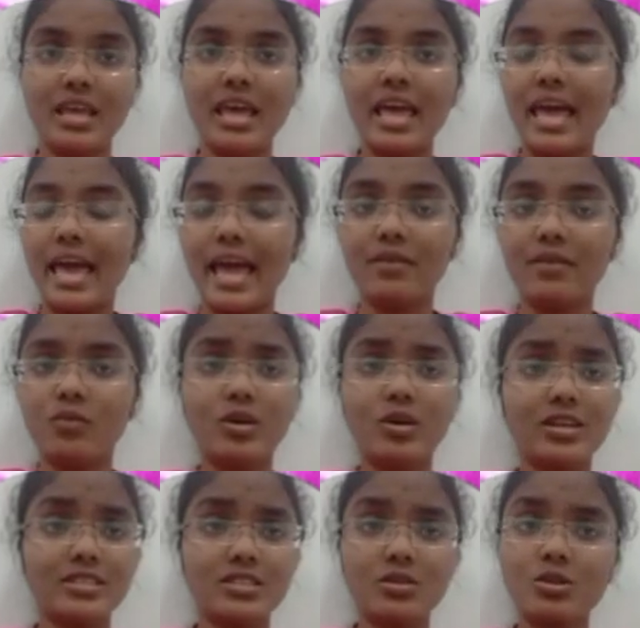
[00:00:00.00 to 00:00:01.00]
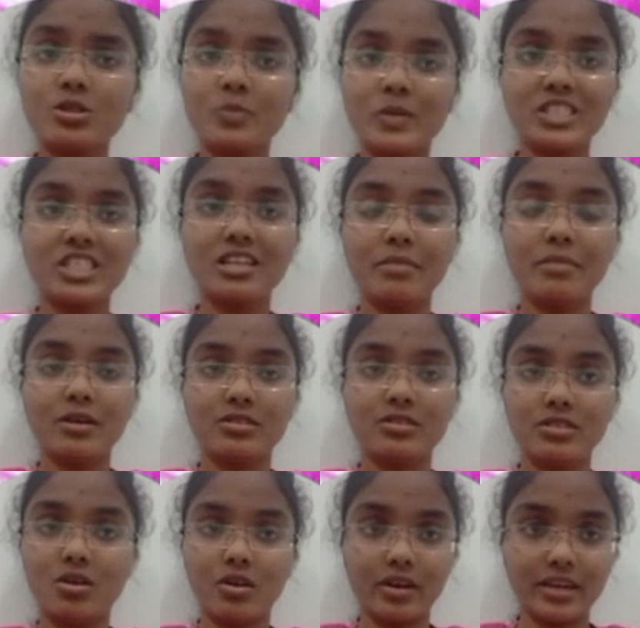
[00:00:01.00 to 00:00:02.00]
And what is so special about
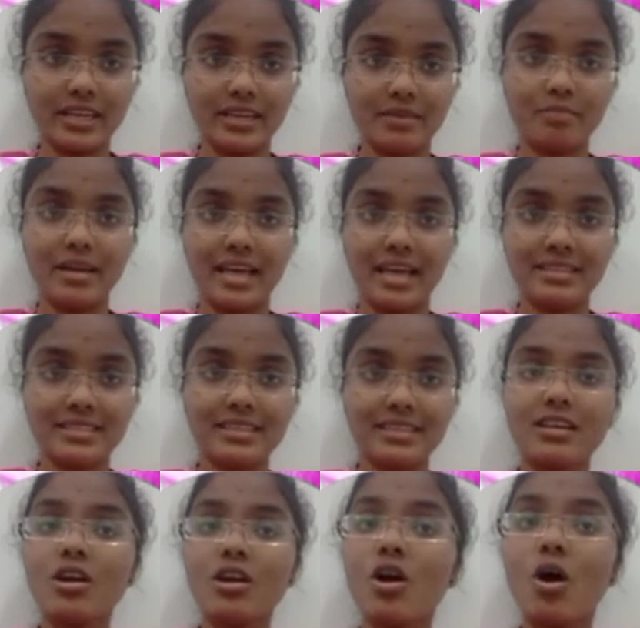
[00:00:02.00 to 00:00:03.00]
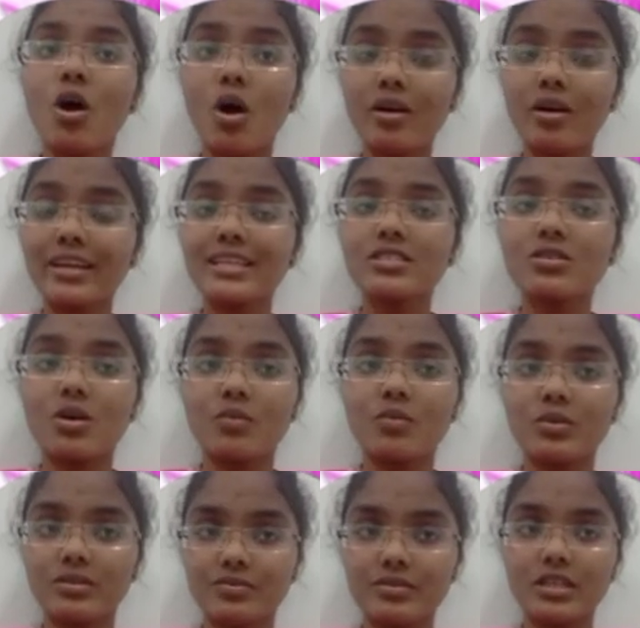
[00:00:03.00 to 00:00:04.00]
an orchid plant? Orchids are
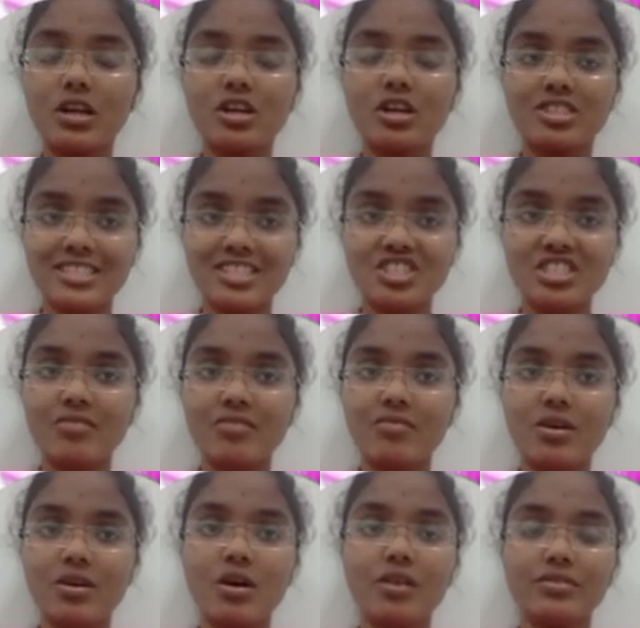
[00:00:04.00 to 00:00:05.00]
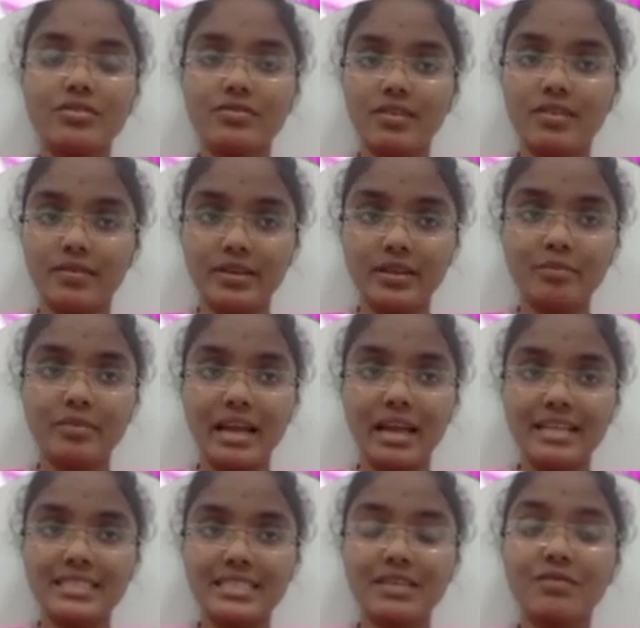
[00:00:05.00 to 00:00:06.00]
one of the largest genera of the flowering
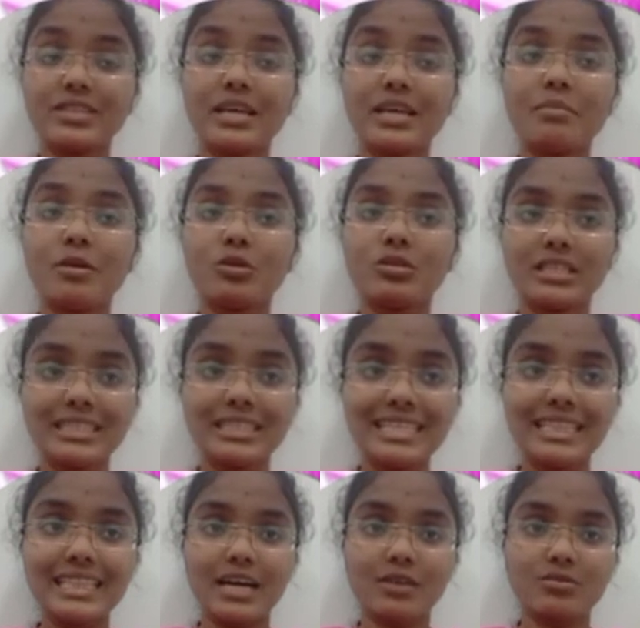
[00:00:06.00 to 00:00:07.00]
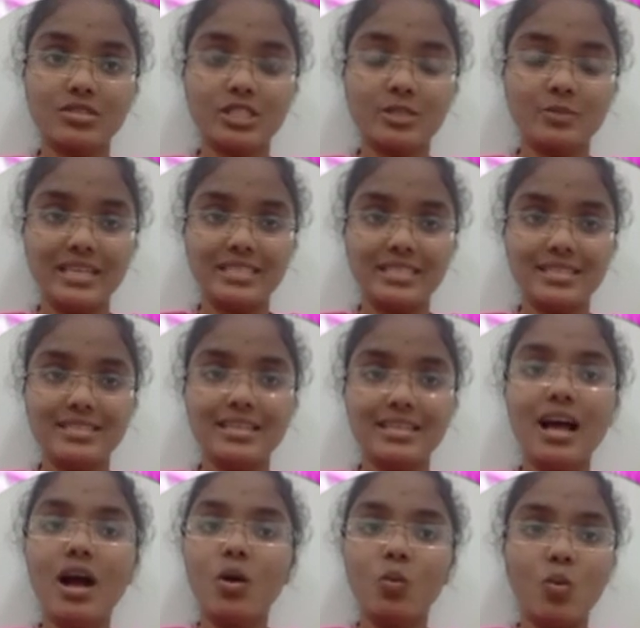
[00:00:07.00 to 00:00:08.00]
plants with about 30,000 species
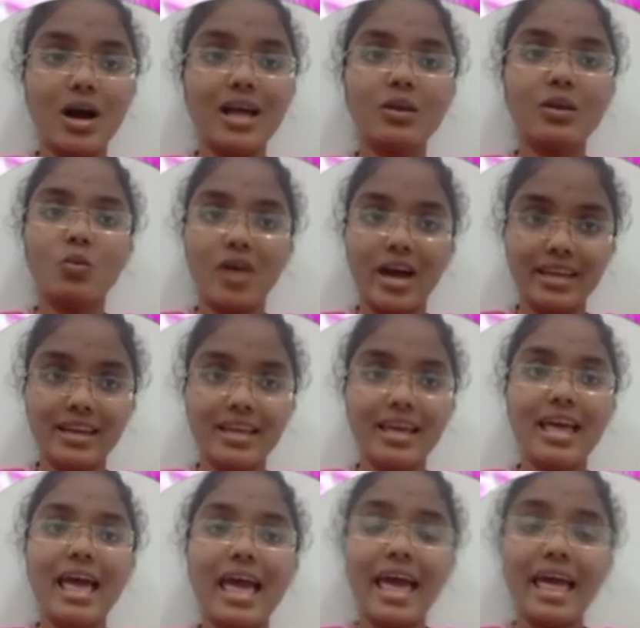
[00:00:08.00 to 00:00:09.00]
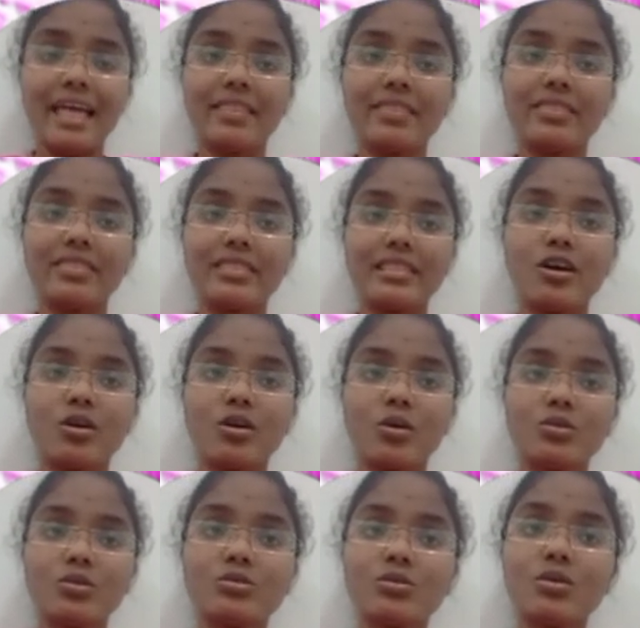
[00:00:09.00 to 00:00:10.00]
worldwide, and they are
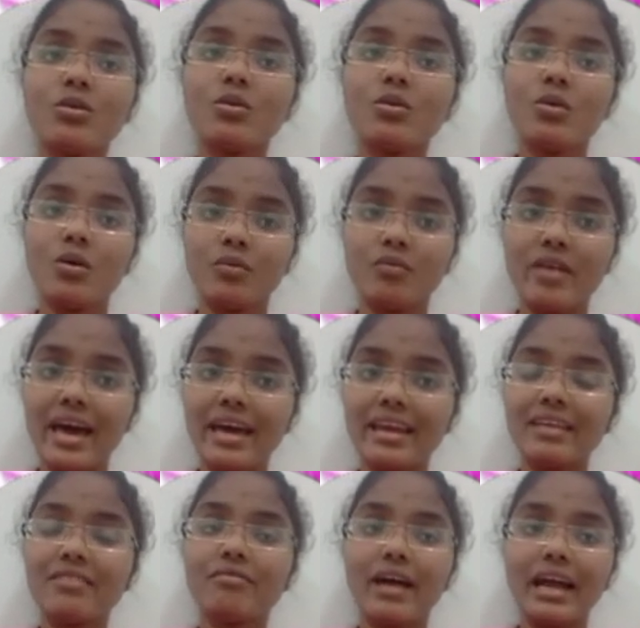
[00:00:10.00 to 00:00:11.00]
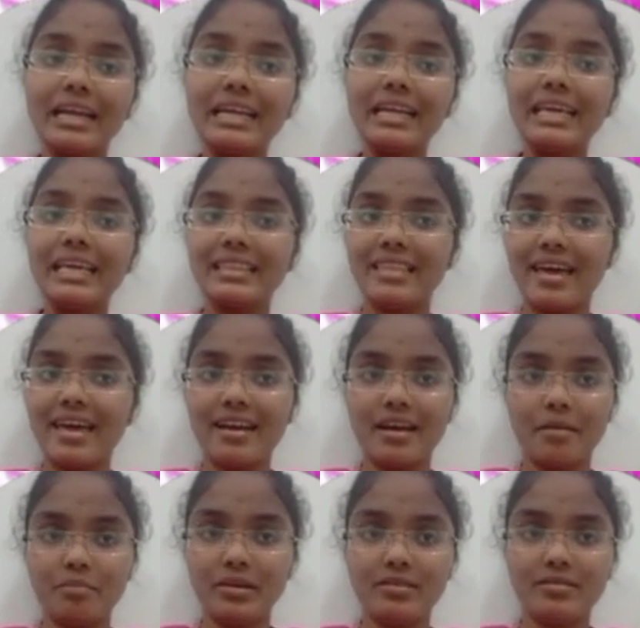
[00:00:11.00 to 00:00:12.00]
also vary widely in their
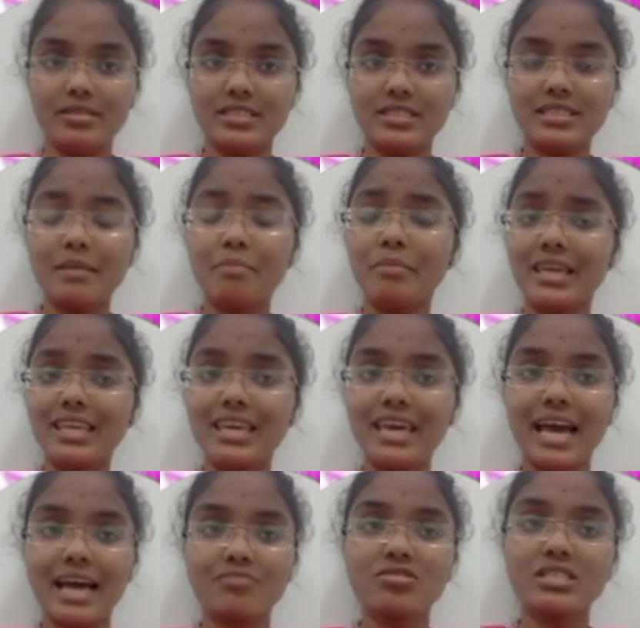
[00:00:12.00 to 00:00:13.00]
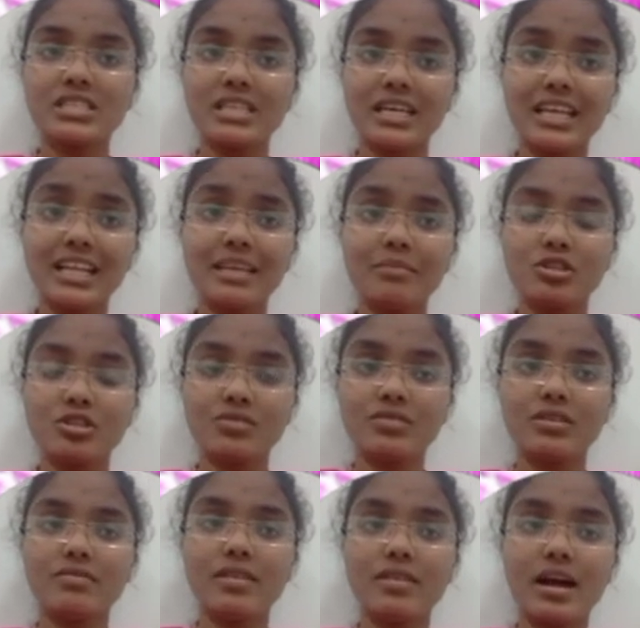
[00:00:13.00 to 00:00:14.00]
appearance. Many have stunningly
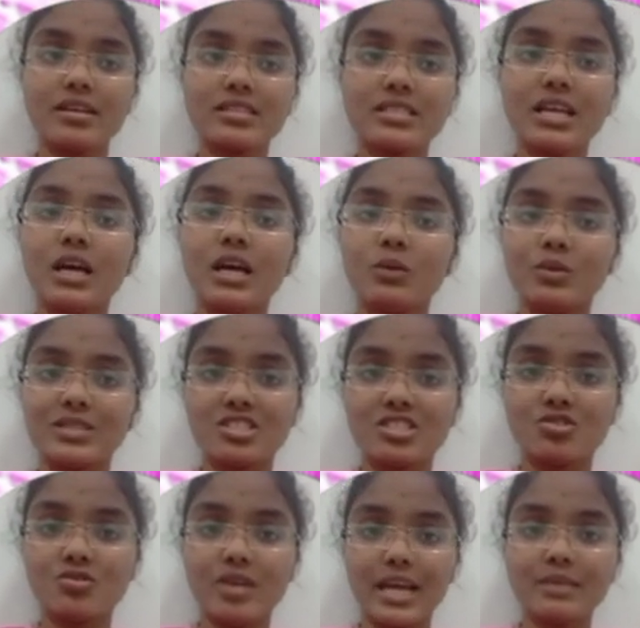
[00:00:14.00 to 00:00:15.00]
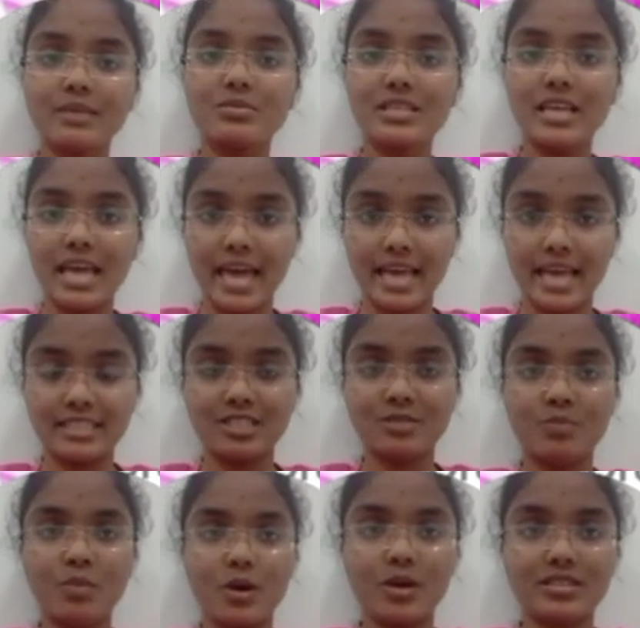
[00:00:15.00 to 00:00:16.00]
beautiful flowers with stripes and
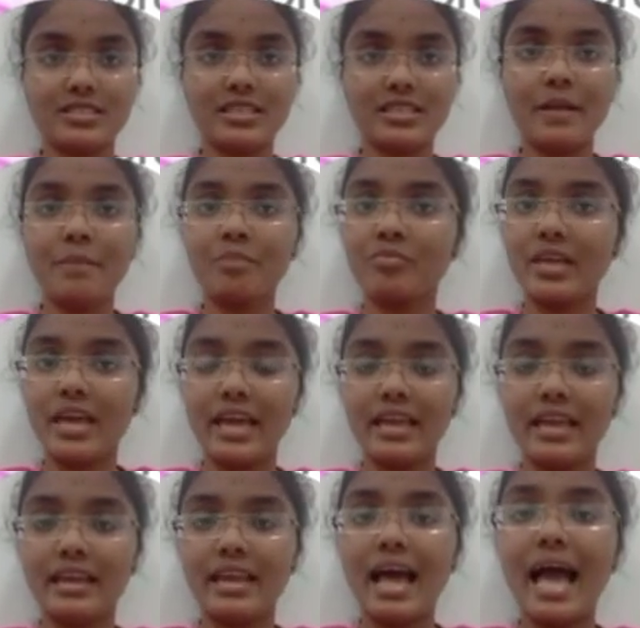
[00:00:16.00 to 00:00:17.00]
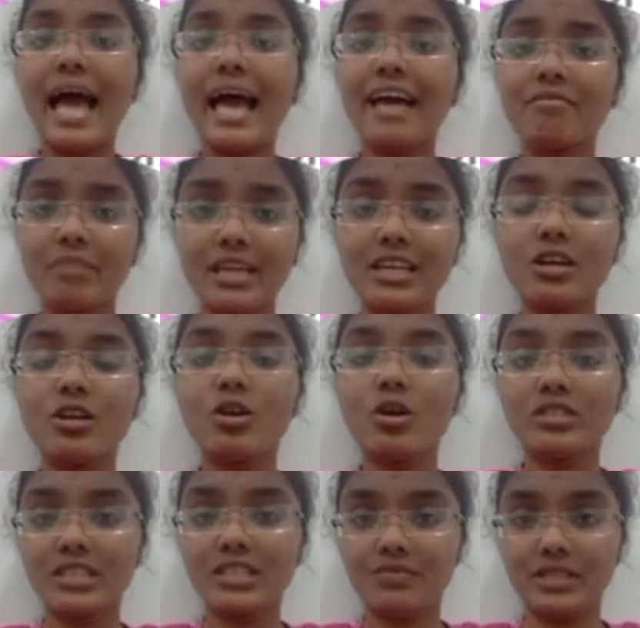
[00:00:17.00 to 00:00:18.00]
spots. And I have been
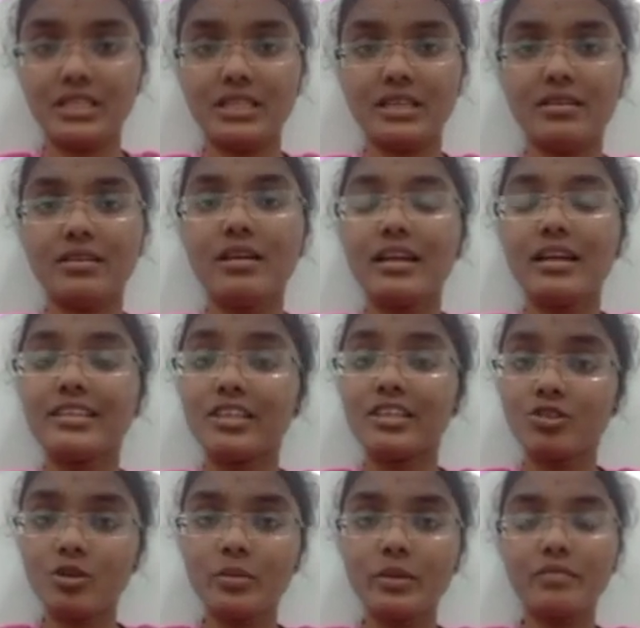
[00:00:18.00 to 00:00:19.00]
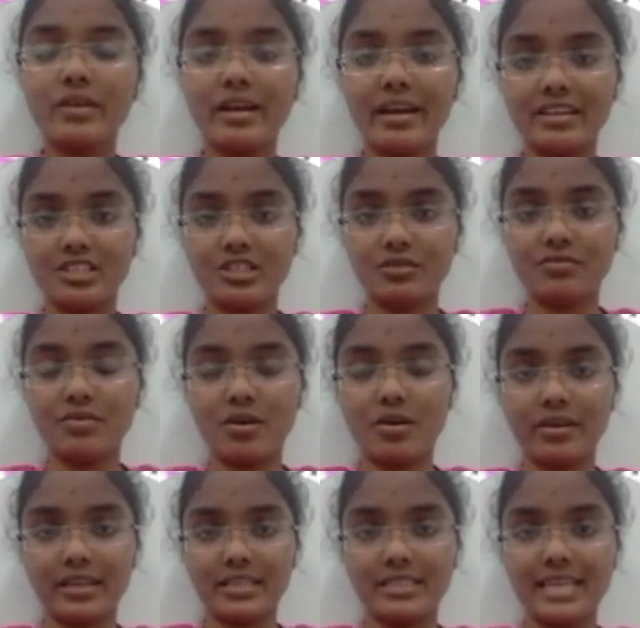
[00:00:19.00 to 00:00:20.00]
allotted with the Dendrobium variety of
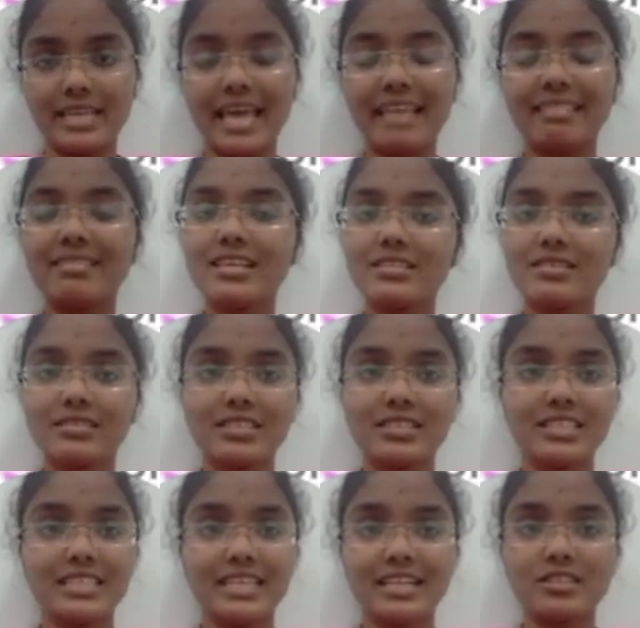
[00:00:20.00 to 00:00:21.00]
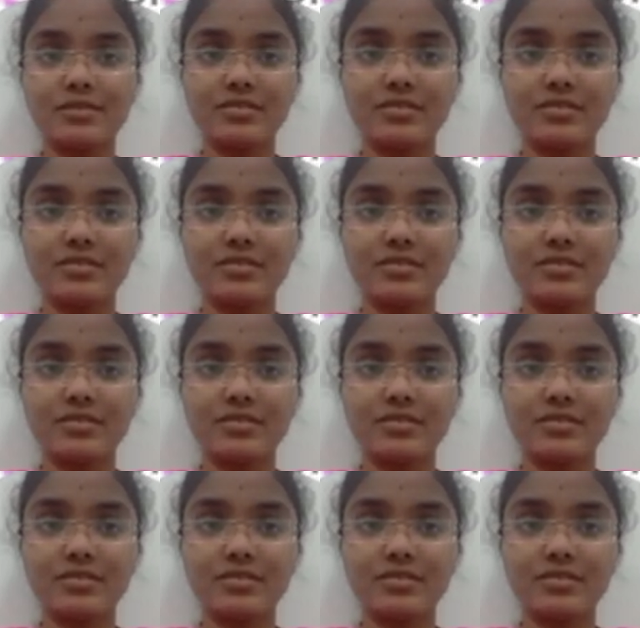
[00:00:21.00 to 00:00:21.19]
orchids, and these are the details of the